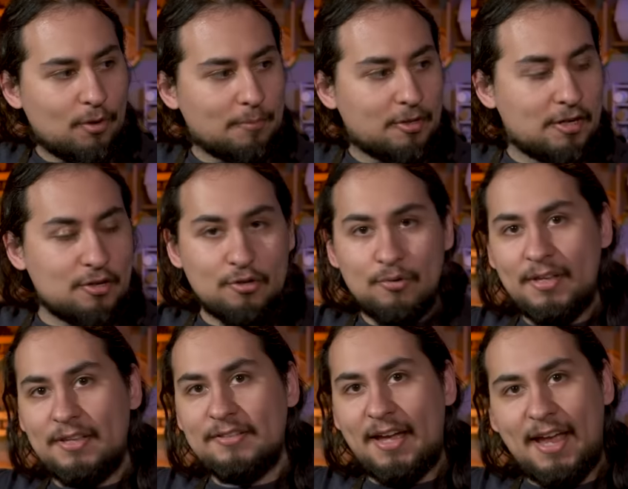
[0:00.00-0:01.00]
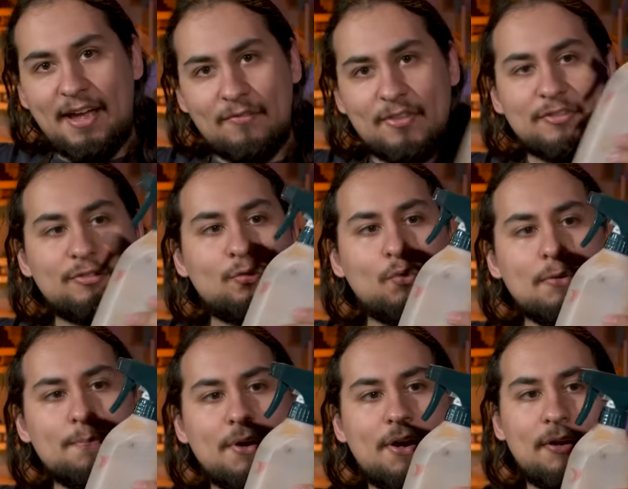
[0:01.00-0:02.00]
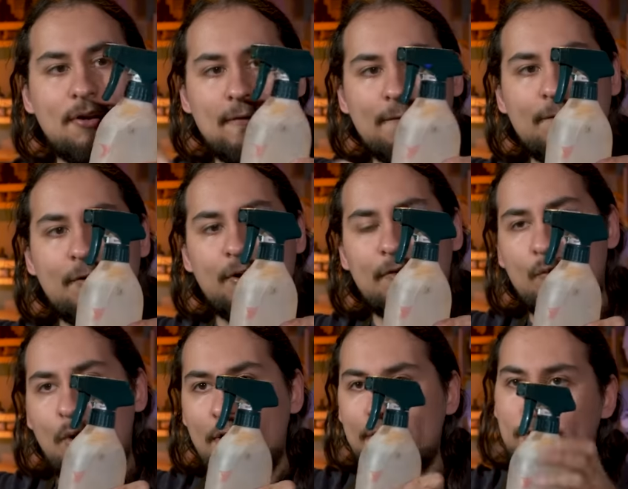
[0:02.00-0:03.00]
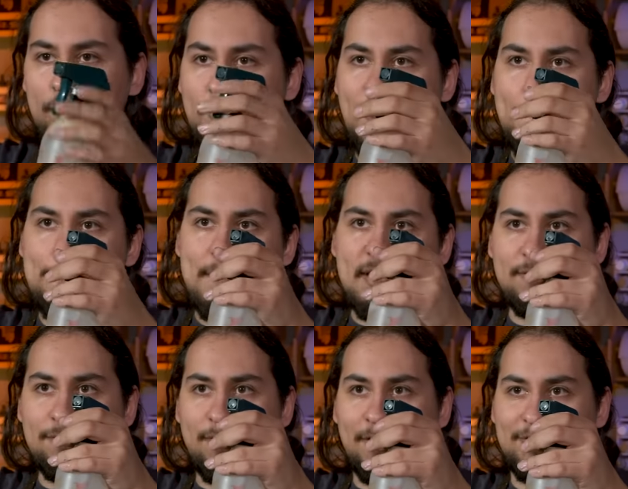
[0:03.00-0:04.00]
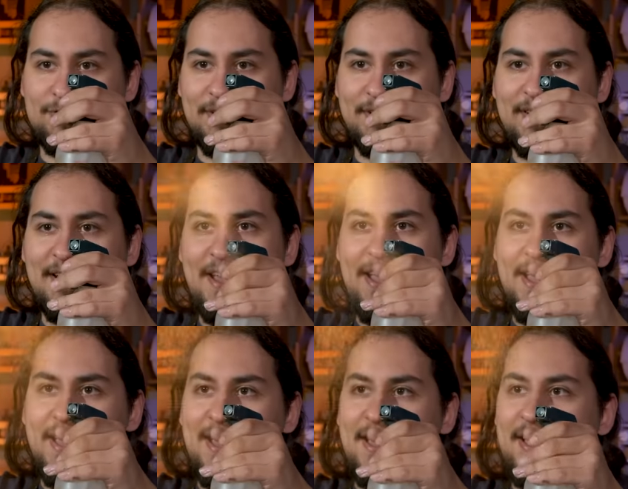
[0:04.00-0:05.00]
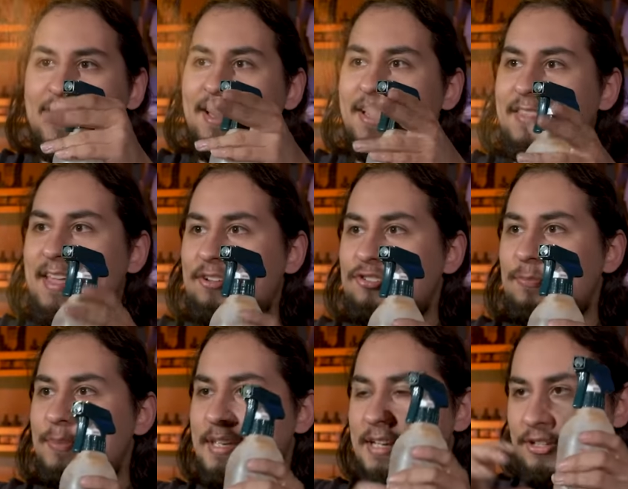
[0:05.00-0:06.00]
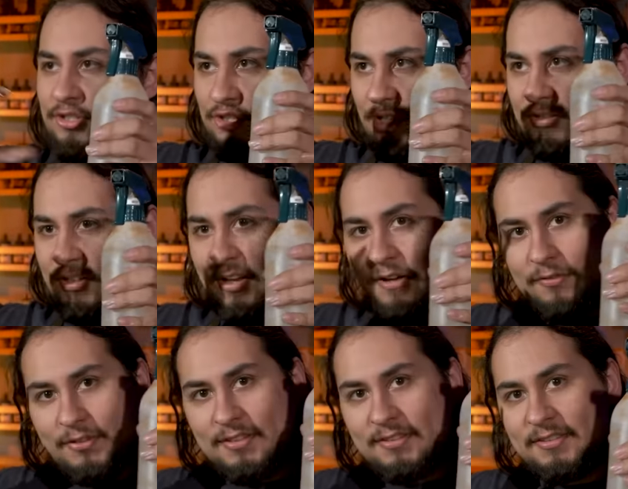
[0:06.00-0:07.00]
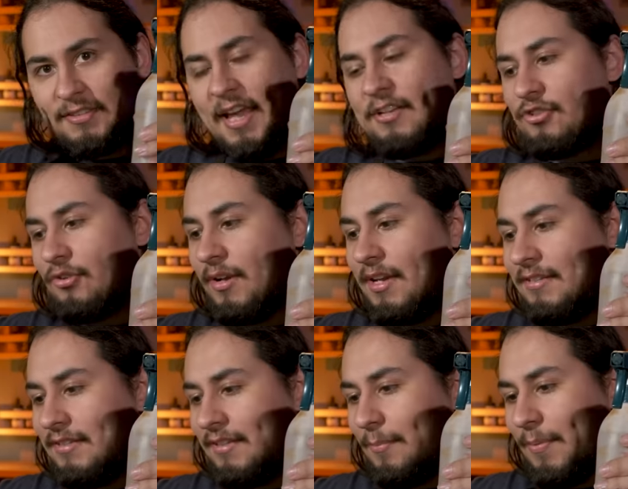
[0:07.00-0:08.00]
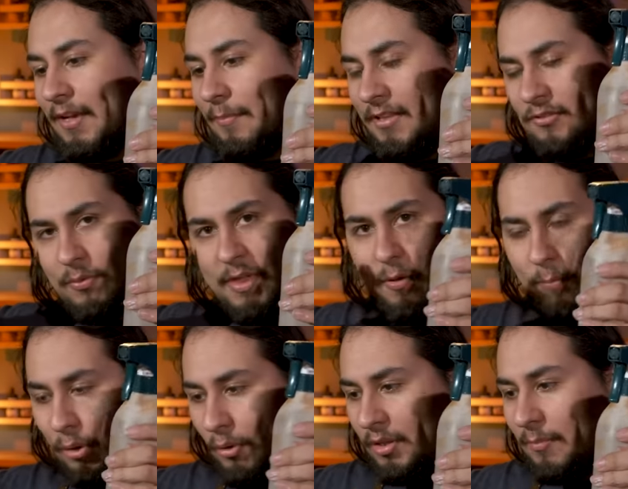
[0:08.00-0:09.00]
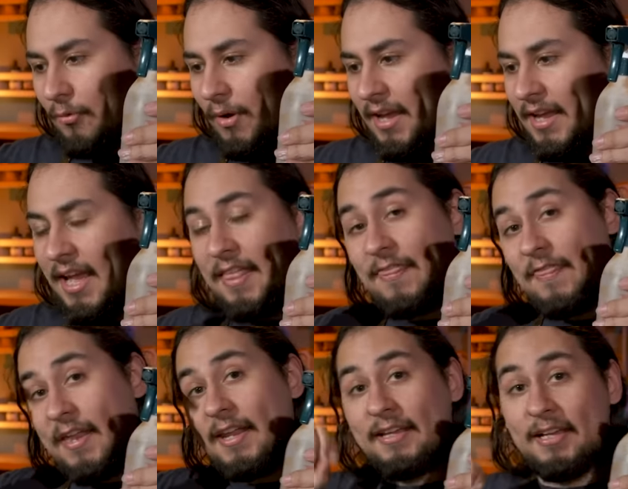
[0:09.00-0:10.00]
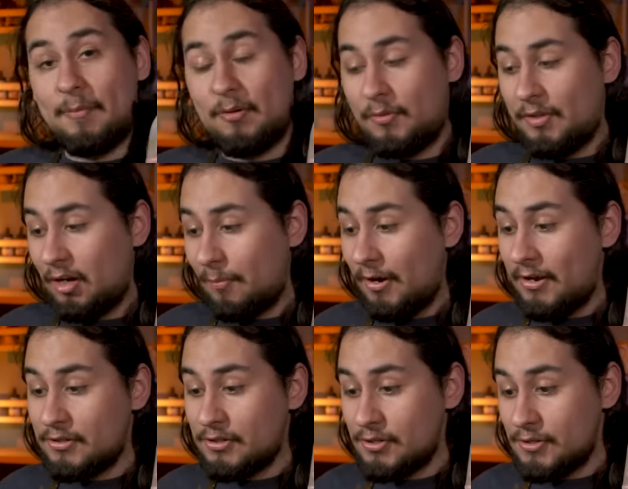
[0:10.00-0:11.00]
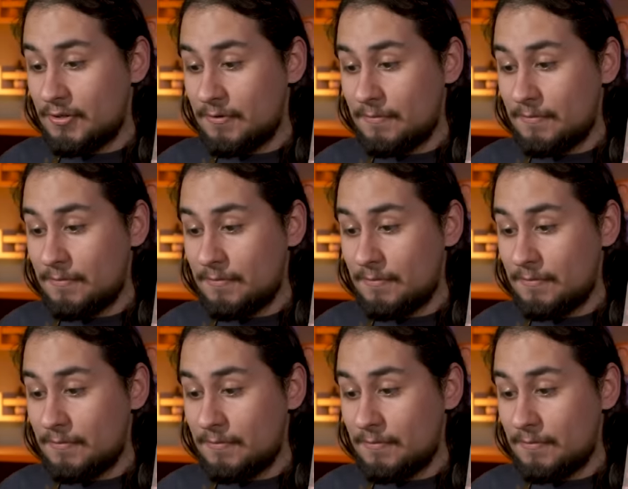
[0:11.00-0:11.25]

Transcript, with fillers: What I'm gonna do is I have this squirt bottle full of water with a mist function. That should be just enough to saturate the pigments without blowing them away, and then I can come in with the airbrush.